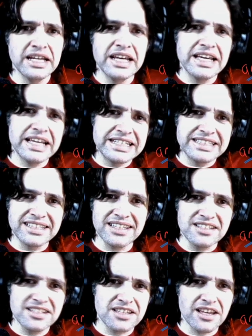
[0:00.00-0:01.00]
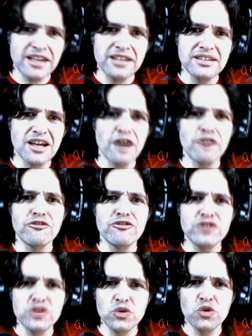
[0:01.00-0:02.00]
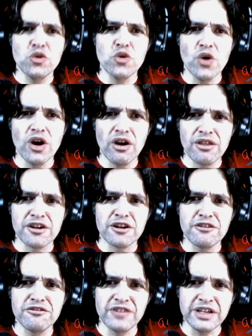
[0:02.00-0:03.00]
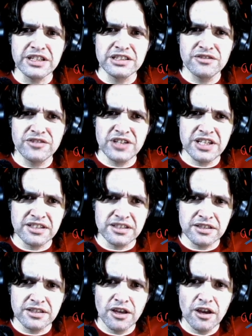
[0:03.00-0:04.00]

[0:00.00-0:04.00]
exists in a few other fixed phrases.